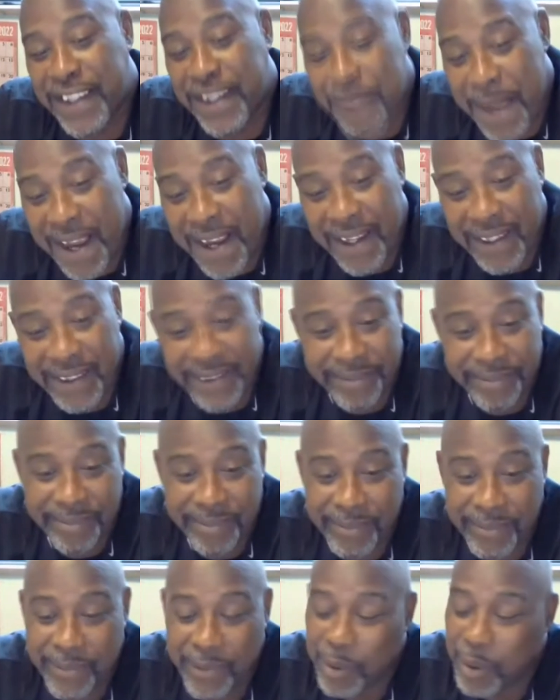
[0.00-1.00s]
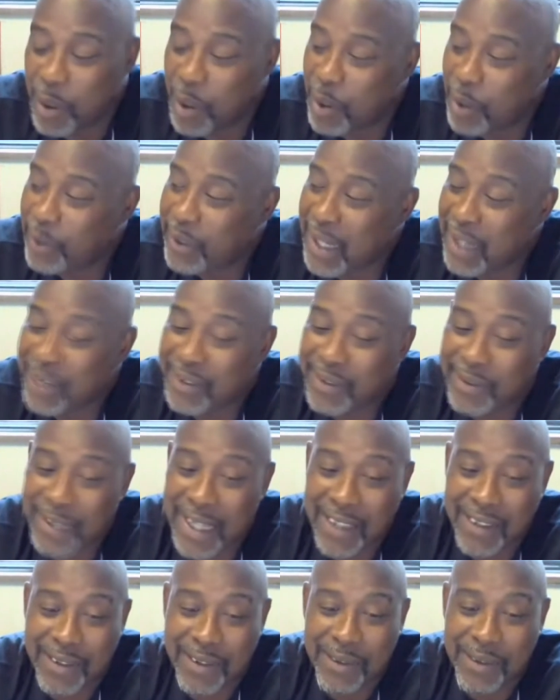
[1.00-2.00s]
man.
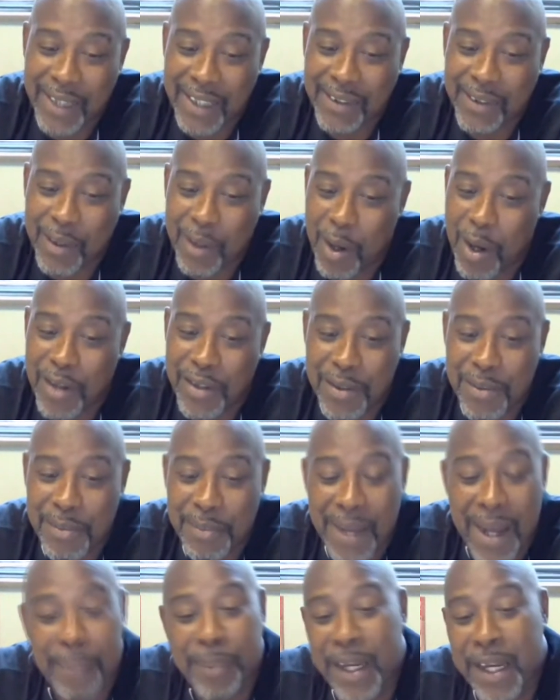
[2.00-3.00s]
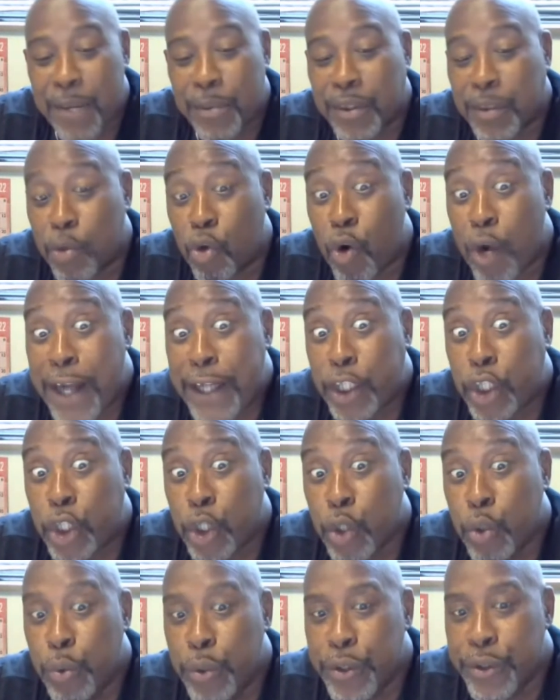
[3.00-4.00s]
That's awesome. I played with some great
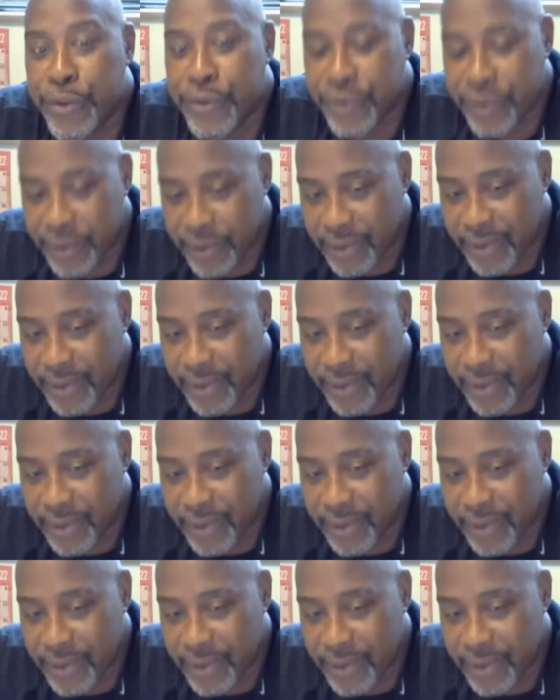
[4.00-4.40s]
shooters.